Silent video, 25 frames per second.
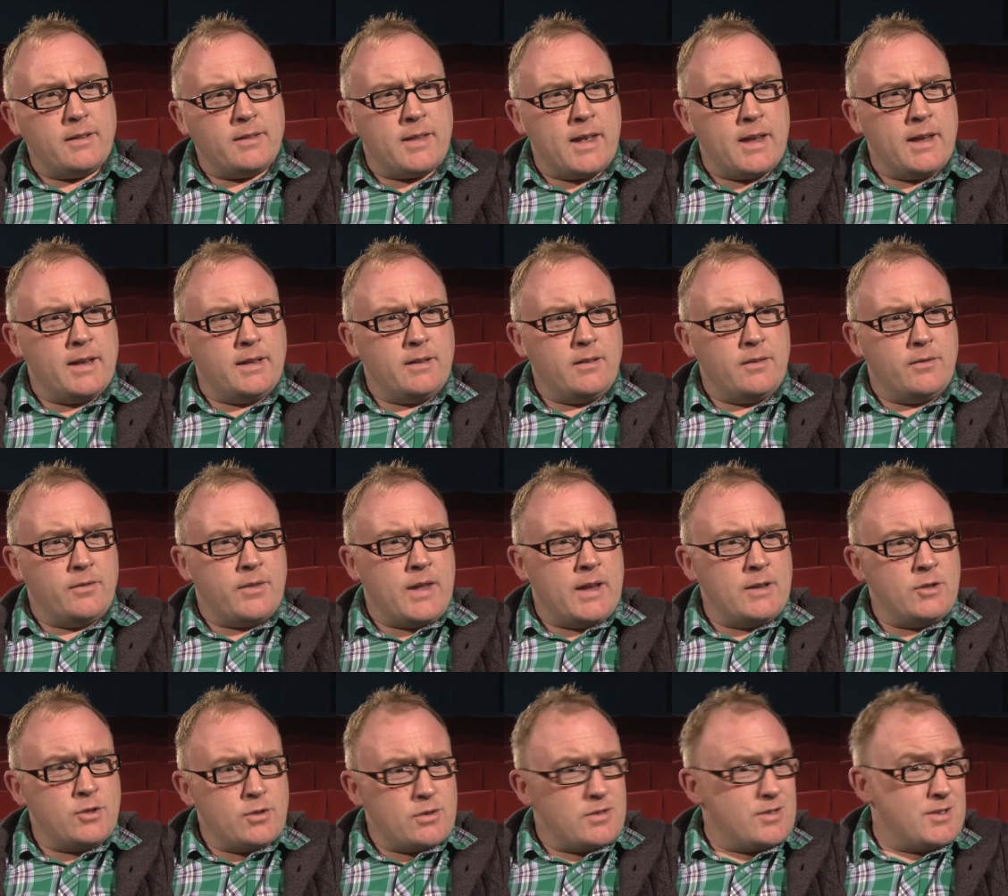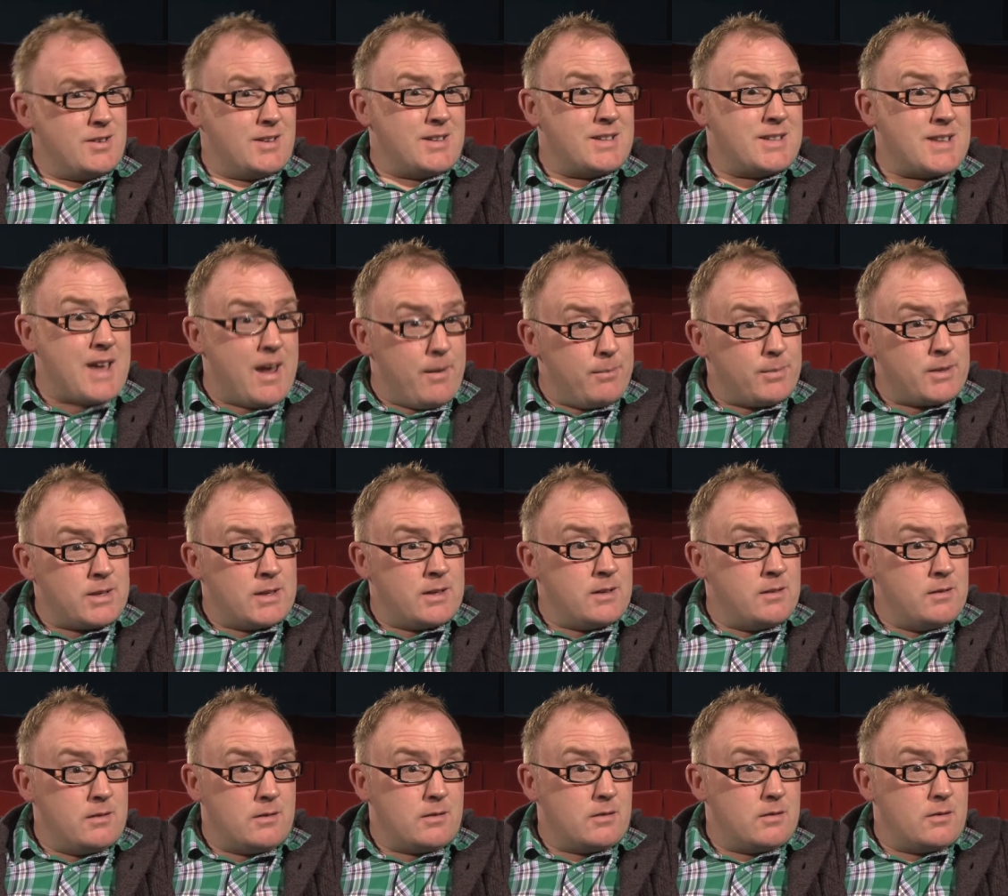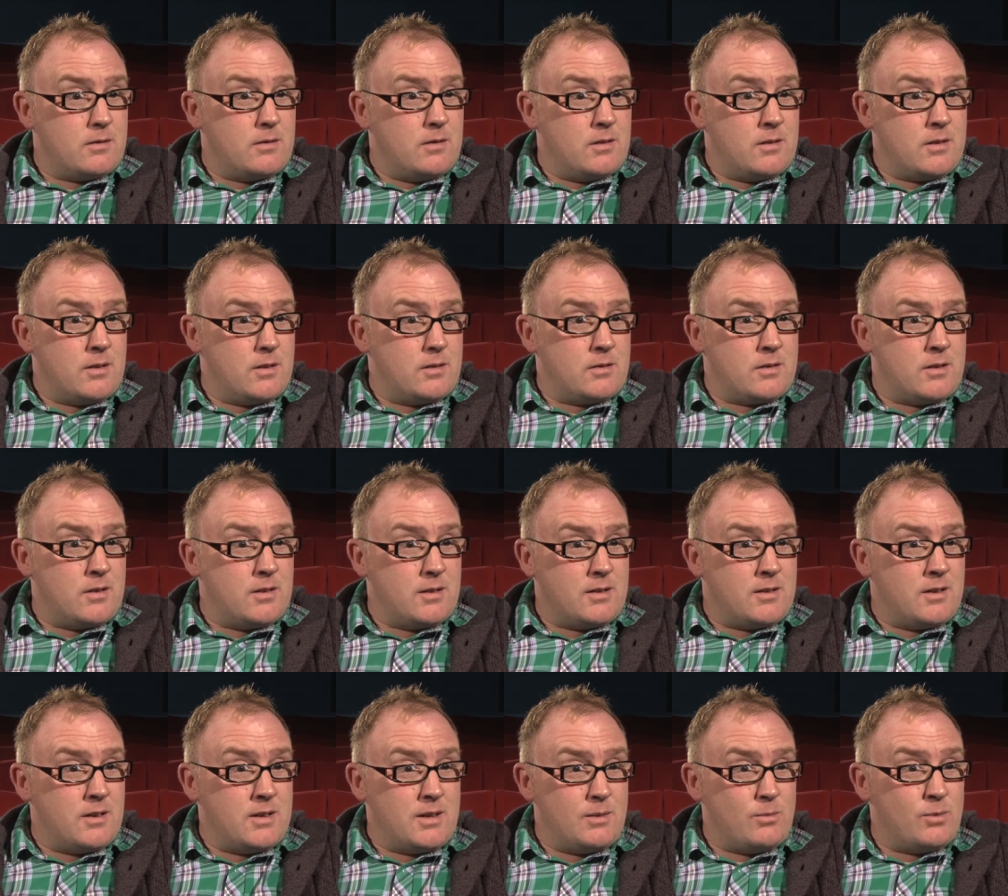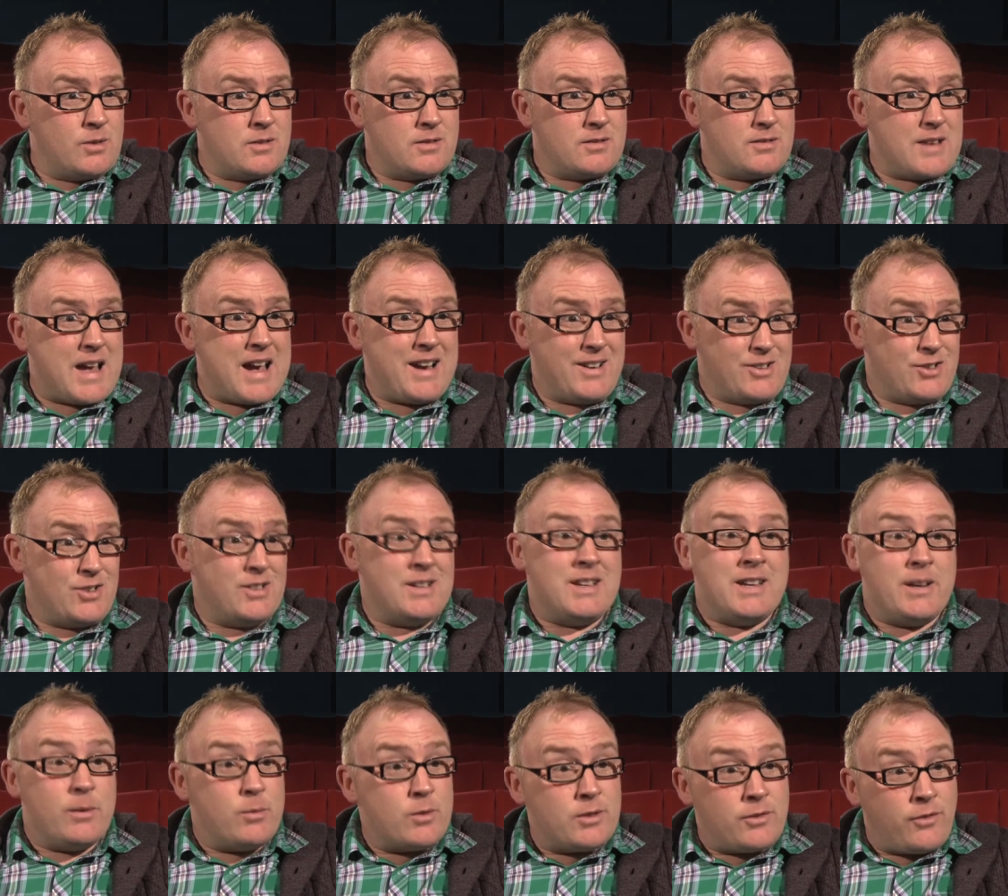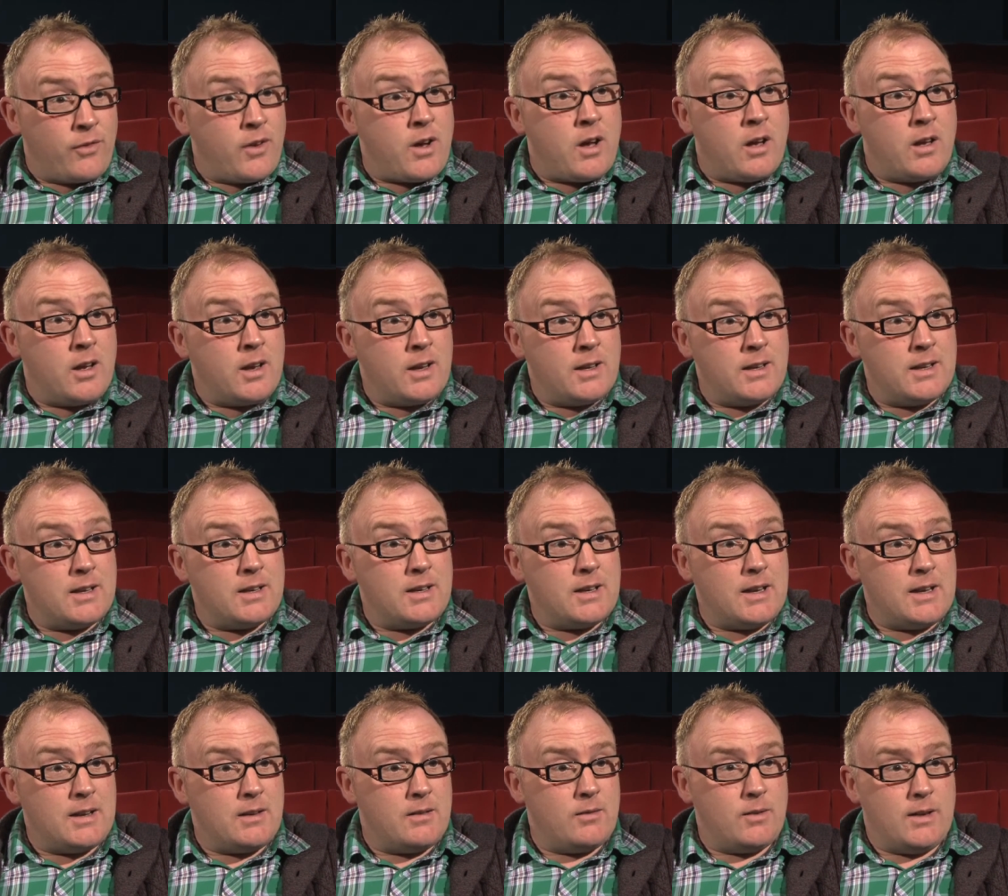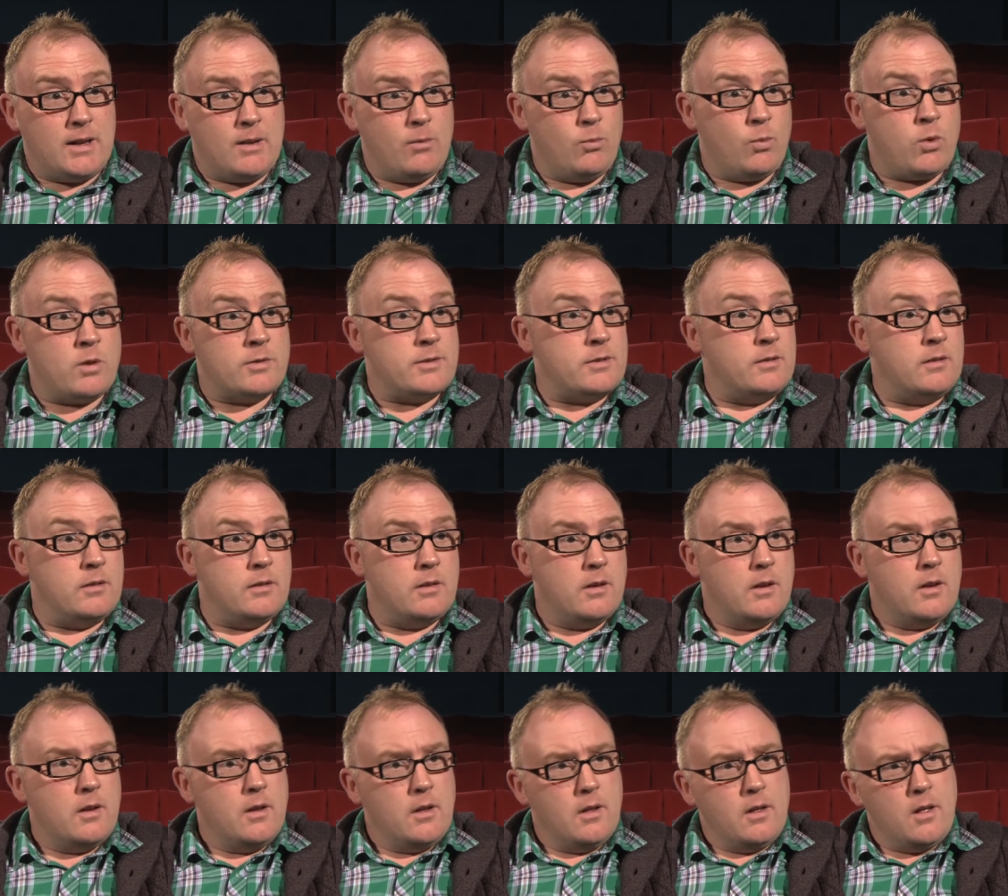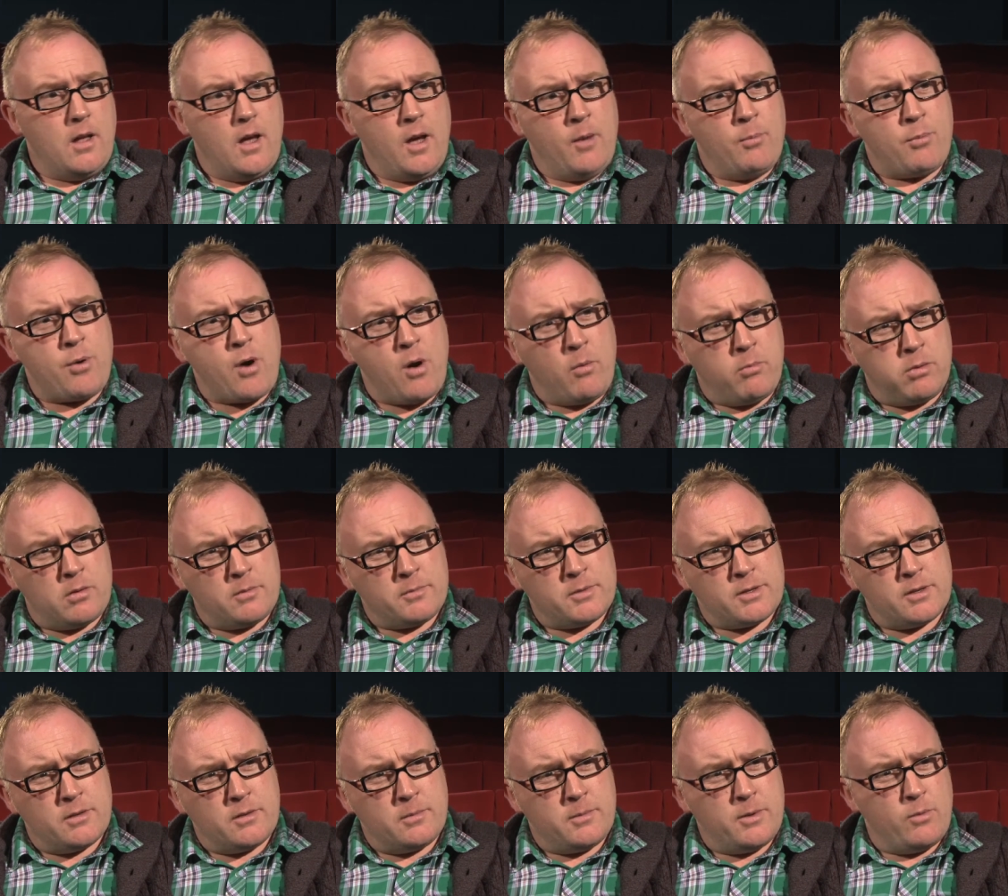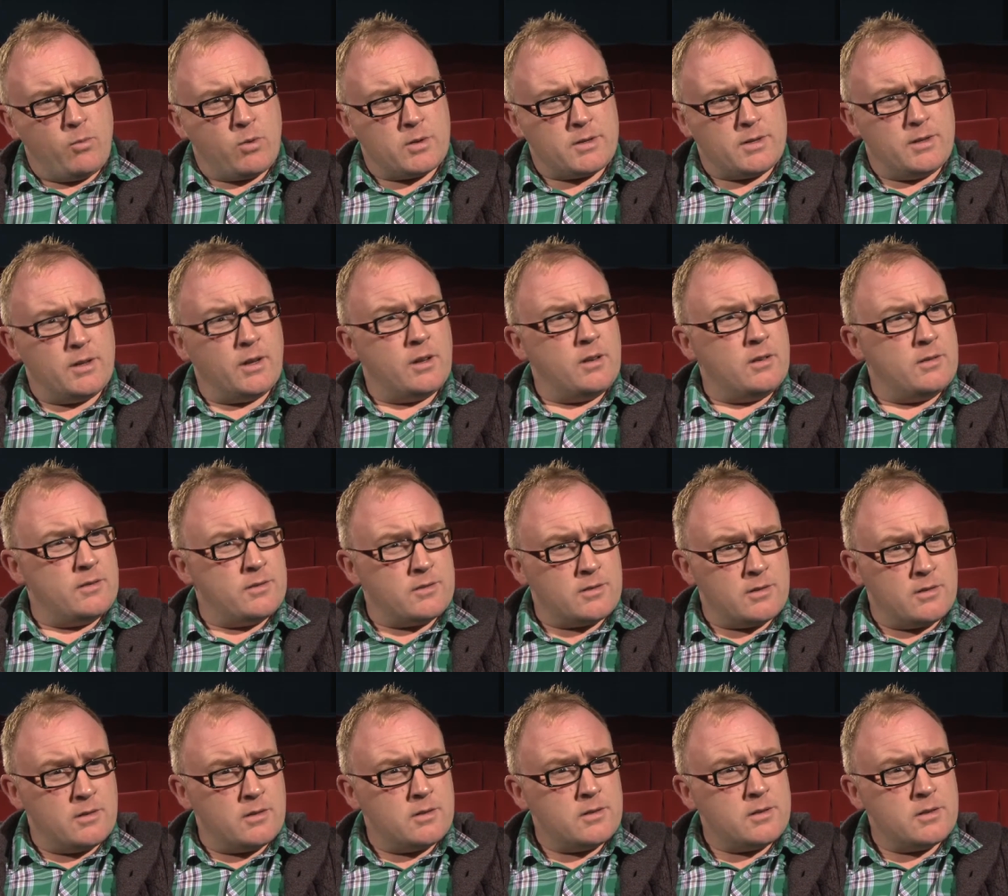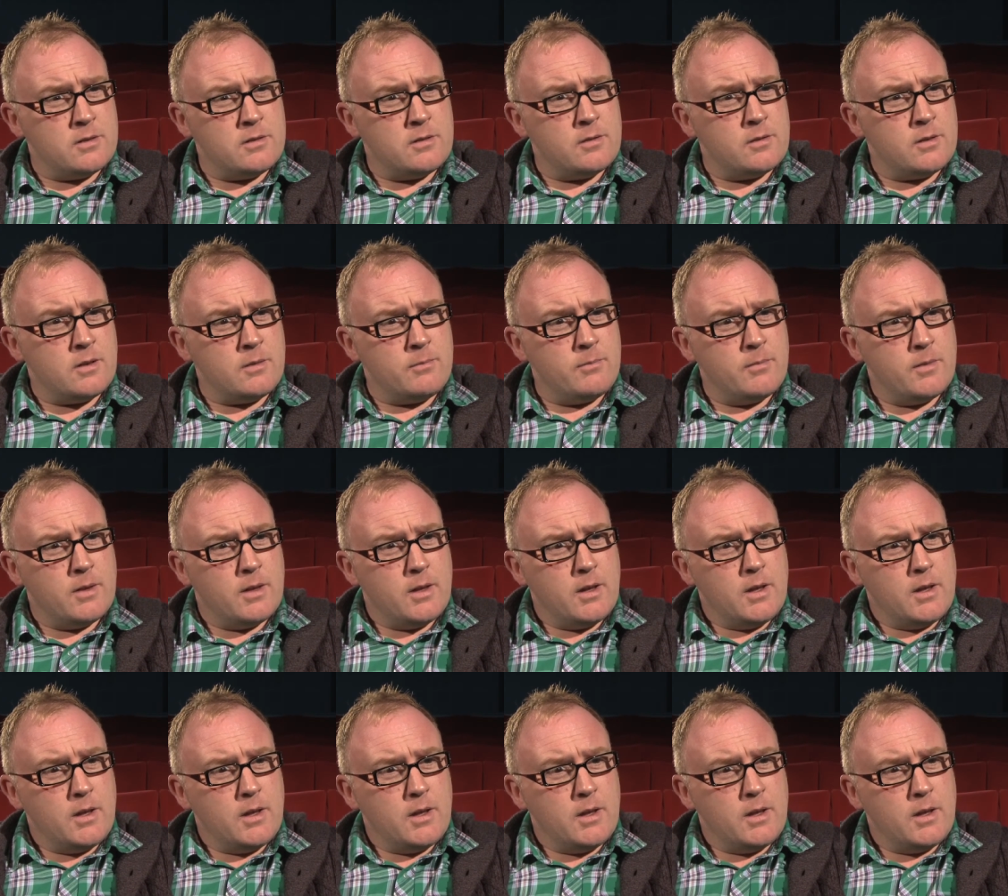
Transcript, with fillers: they they just accepted that that, that it was actually it was fine. It, it it wasn't a problem to them. It wasn't a concern to them.